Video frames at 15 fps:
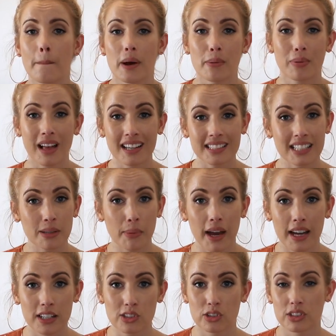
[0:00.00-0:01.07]
but plastic
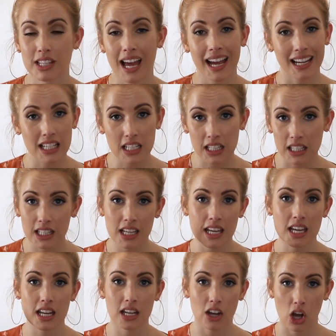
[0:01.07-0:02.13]
bags are
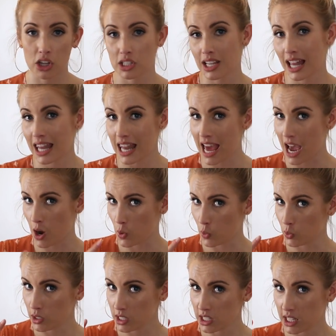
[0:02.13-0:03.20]
technically not
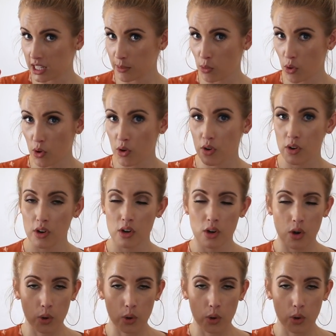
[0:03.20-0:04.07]
allowed anymore